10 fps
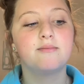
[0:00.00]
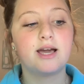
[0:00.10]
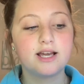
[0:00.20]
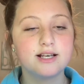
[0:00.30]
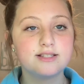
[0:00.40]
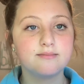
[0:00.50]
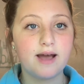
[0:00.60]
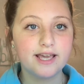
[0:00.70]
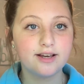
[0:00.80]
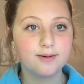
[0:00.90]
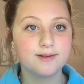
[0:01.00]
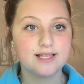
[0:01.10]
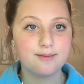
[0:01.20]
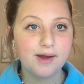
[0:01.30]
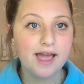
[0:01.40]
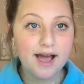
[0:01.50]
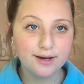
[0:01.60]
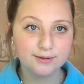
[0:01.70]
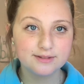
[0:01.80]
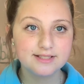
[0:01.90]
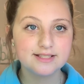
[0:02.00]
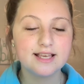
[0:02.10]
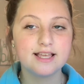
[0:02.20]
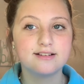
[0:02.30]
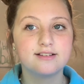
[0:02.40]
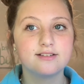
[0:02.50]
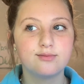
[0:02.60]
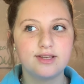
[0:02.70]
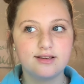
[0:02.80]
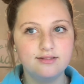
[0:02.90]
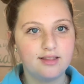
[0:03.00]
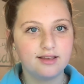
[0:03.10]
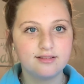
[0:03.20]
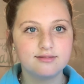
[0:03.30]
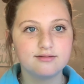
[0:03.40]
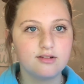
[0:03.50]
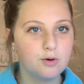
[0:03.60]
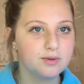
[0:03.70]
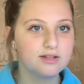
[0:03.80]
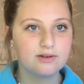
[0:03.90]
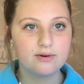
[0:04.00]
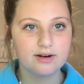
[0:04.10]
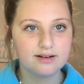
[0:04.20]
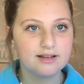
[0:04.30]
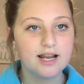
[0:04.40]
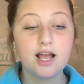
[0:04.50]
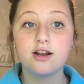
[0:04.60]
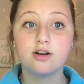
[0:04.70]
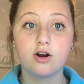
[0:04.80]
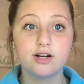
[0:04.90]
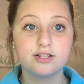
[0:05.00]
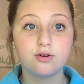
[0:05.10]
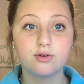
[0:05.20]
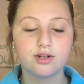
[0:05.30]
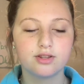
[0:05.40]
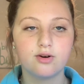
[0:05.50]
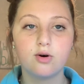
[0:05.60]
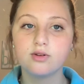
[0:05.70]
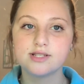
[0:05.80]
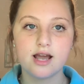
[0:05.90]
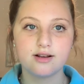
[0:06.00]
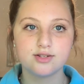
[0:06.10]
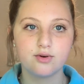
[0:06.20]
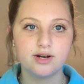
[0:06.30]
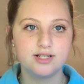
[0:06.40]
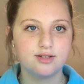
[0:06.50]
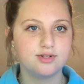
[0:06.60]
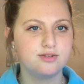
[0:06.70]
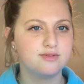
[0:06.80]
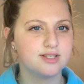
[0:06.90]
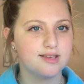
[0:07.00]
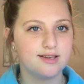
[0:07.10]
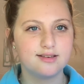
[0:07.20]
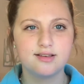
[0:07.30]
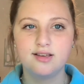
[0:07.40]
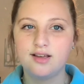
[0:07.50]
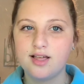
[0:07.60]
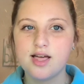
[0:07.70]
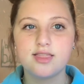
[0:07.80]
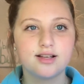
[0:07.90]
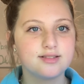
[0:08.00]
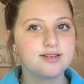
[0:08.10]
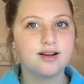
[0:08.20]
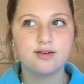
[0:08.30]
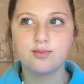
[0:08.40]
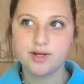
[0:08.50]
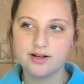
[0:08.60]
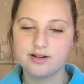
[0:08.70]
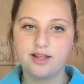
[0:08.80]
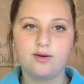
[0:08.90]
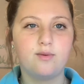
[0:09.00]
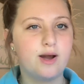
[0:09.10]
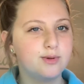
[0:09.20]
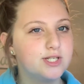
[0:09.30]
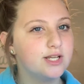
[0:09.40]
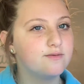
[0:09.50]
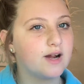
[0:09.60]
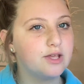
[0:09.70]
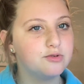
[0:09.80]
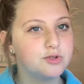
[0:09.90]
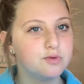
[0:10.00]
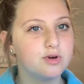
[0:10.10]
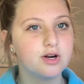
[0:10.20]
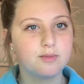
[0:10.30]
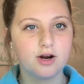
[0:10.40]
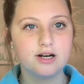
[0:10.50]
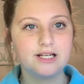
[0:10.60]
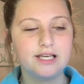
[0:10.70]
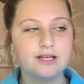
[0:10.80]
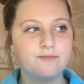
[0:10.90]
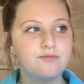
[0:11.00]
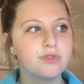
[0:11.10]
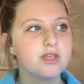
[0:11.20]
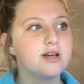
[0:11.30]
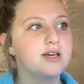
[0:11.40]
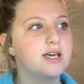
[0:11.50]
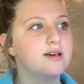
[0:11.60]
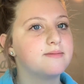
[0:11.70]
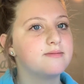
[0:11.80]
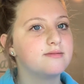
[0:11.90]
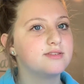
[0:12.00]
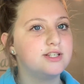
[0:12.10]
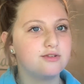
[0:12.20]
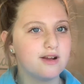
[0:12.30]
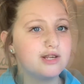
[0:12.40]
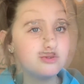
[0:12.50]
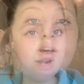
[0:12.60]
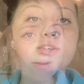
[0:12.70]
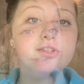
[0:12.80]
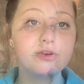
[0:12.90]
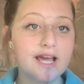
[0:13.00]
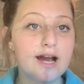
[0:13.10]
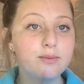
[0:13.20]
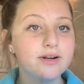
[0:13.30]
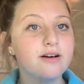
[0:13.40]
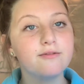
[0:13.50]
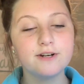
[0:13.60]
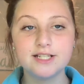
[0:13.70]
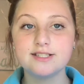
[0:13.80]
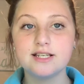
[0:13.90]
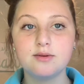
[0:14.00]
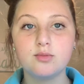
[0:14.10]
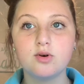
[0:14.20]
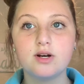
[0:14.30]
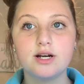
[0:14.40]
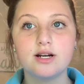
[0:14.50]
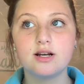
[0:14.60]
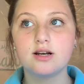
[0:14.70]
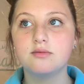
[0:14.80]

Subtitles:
my cousin Micah was at my house, and we like opened the door, and I had already told her the whole entire story, so she was like, that's kind of weird. Like, why would she invite you to her party if she tried? So now we're not friends anymore.